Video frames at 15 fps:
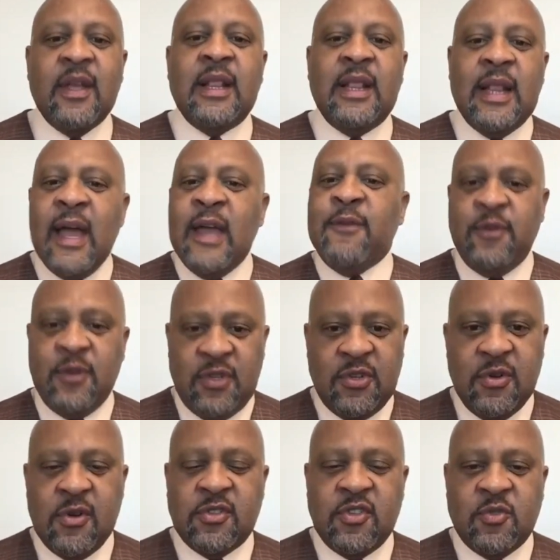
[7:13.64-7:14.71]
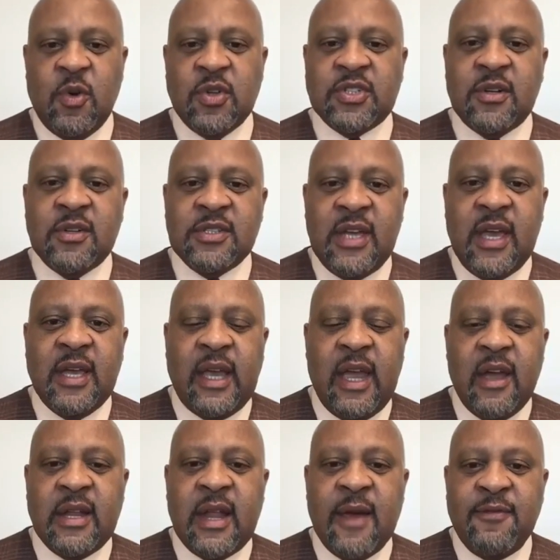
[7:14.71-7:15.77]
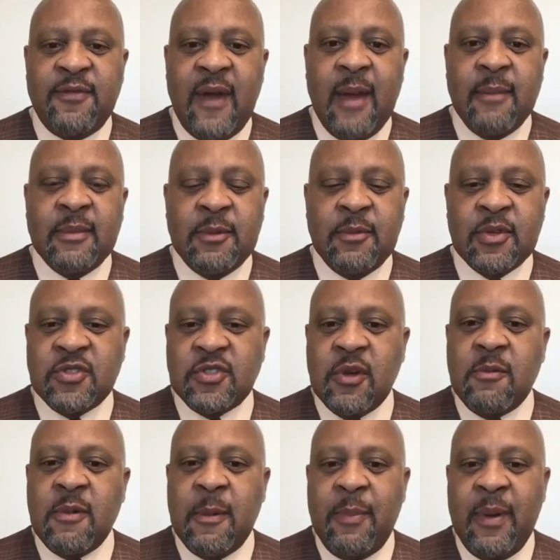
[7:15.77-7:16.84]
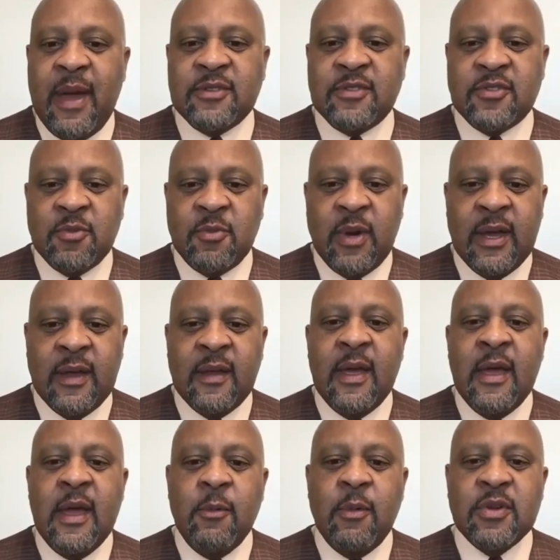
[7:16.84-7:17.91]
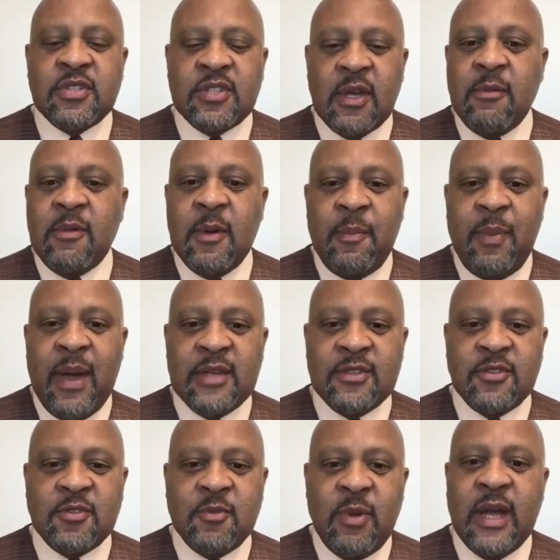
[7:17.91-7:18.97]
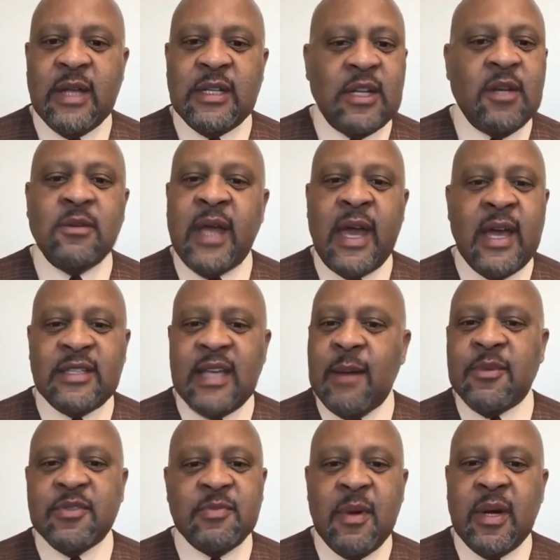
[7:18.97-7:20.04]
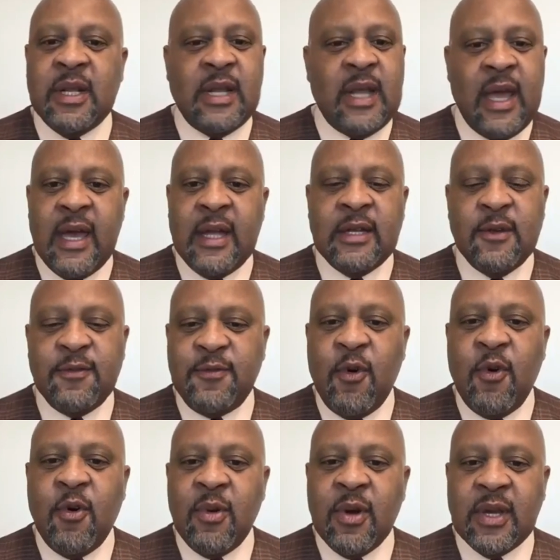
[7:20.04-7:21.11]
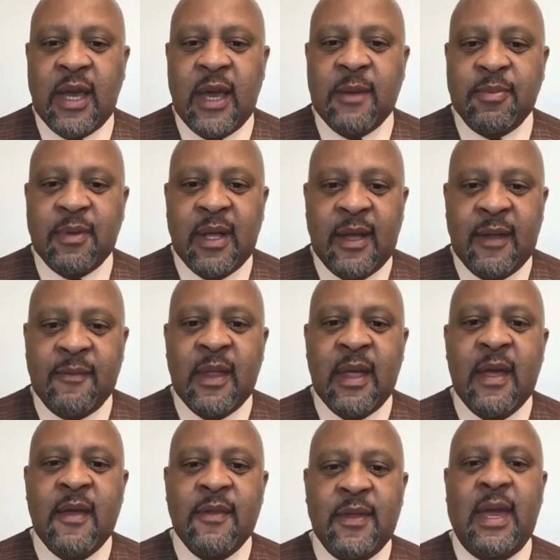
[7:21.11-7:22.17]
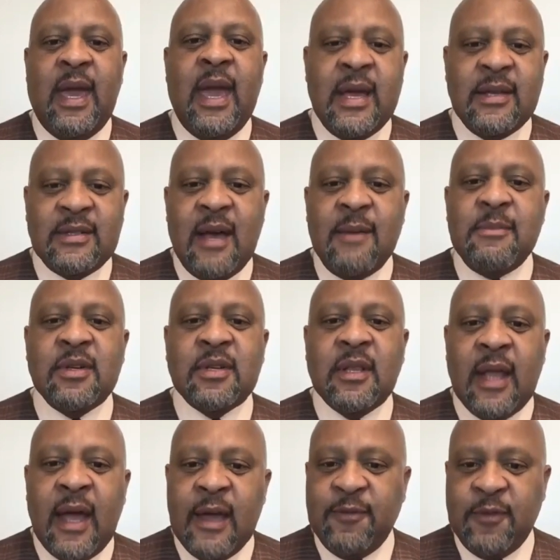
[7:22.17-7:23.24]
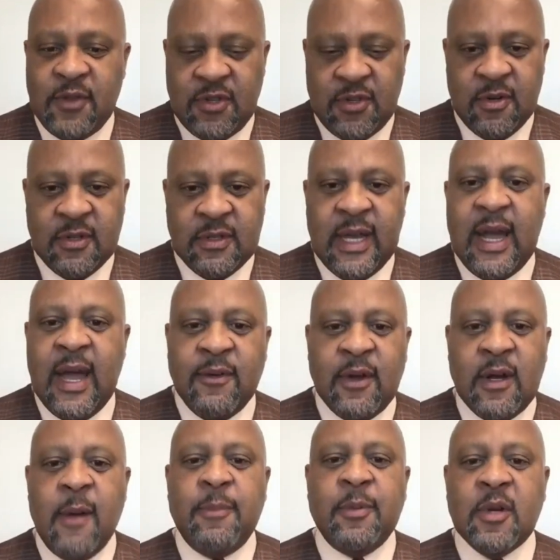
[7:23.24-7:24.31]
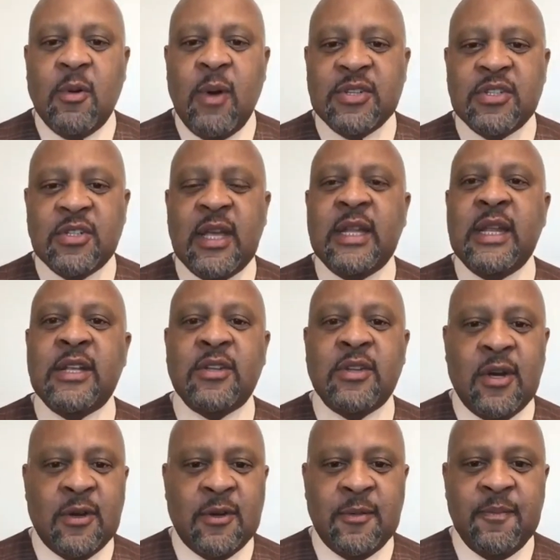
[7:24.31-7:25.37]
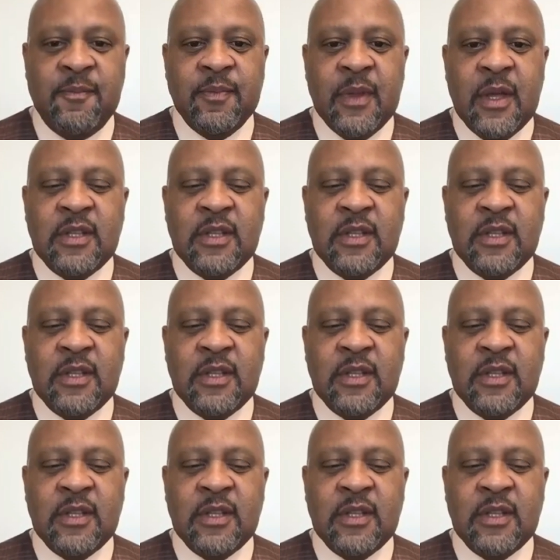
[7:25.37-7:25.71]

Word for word: The life insurance is what's going to take care of that family when someone passes away. When someone passes away, they don't ask how much money they had in their four oh one K plan. They ask how much life insurance. They got a couple of questions they need to know.